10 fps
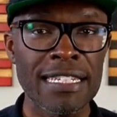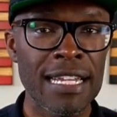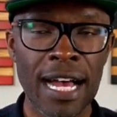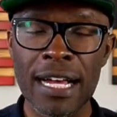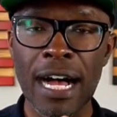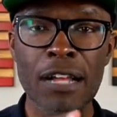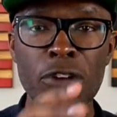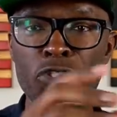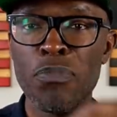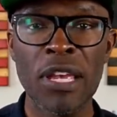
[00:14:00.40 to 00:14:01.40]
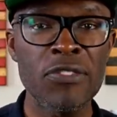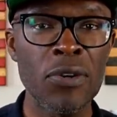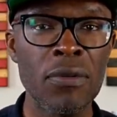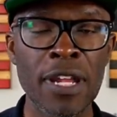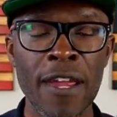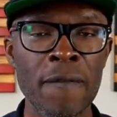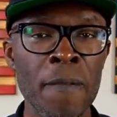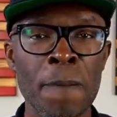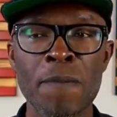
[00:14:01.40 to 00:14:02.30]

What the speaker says: I judge you based on that.